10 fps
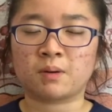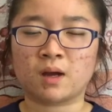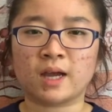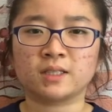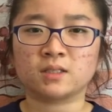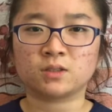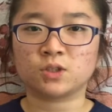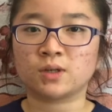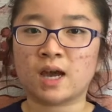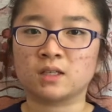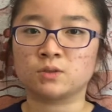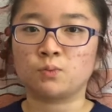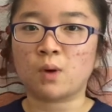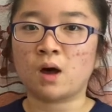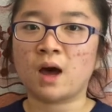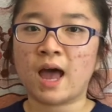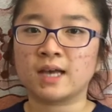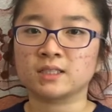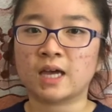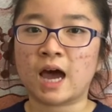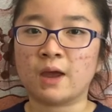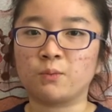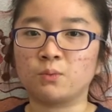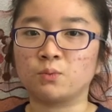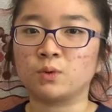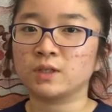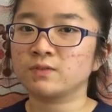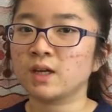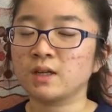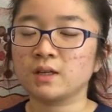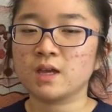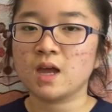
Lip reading: I didn't do as well as I would have done.